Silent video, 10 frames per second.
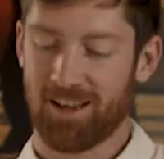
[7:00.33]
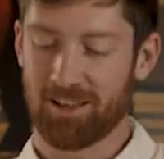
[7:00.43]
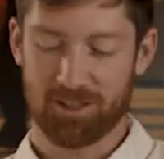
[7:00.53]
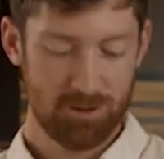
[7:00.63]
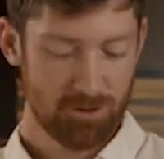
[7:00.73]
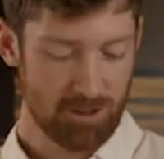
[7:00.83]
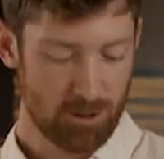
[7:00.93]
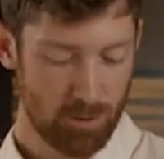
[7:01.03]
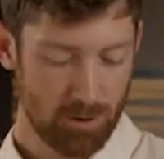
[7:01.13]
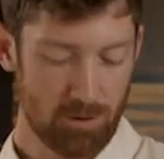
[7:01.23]
I like to use the
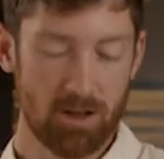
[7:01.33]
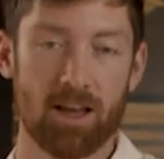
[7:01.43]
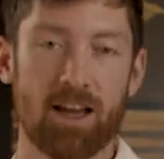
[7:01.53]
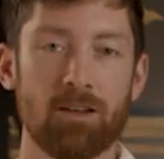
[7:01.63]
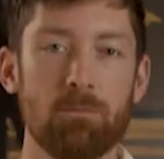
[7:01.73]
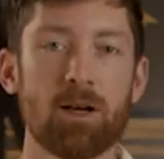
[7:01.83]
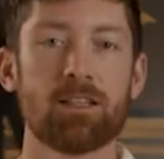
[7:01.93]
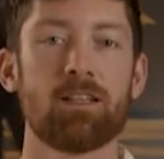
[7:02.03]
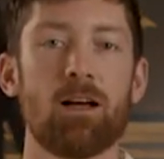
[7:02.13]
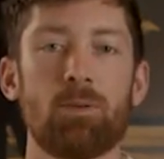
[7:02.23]
spoon and
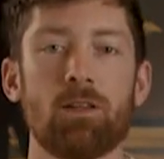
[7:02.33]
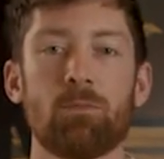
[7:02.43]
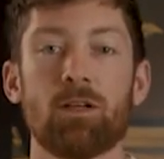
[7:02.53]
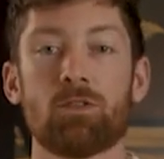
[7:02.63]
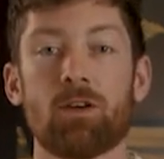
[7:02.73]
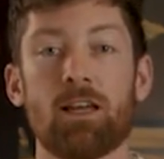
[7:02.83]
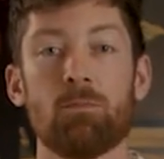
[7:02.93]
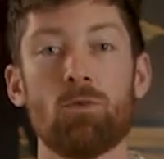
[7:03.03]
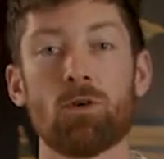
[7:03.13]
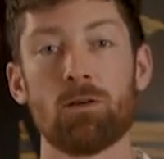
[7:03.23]
mix it up a little bit so I
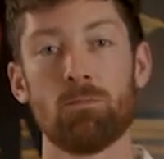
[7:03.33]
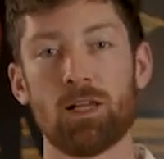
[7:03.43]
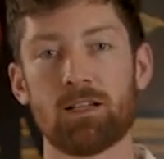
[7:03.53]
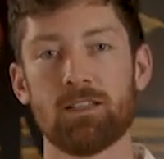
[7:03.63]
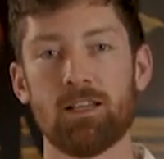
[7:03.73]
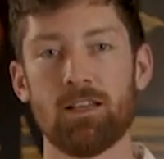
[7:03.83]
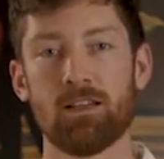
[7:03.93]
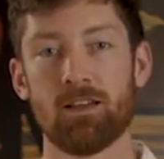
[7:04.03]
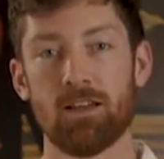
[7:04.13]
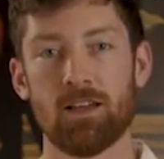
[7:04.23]
get more
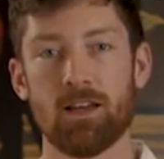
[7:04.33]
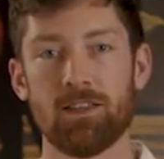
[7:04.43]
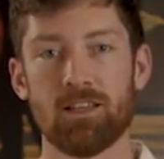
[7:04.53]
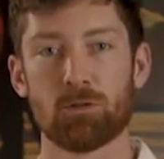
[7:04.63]
complexity in the